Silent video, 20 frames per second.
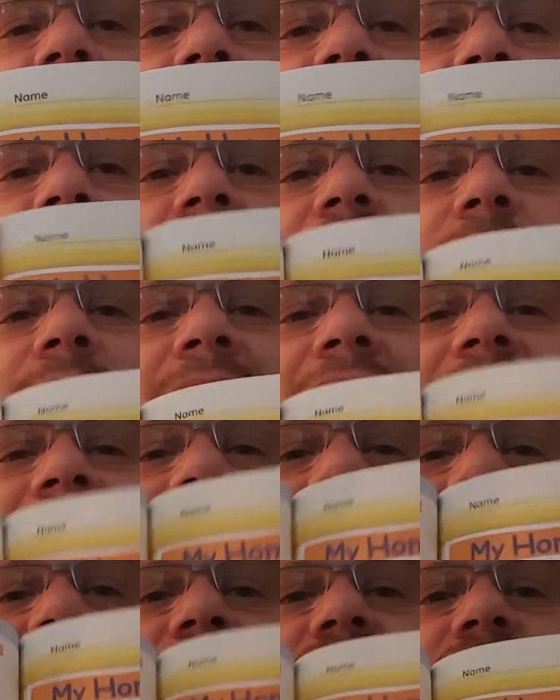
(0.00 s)
And I'm not
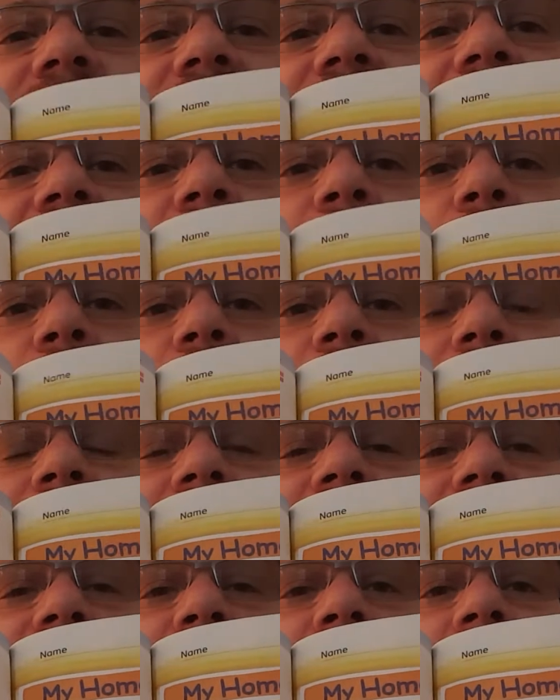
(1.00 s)
actually going to go over
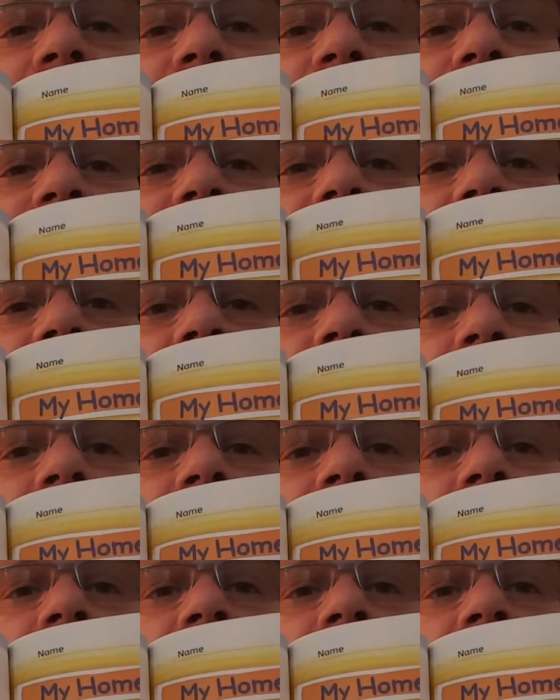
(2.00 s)
this part with you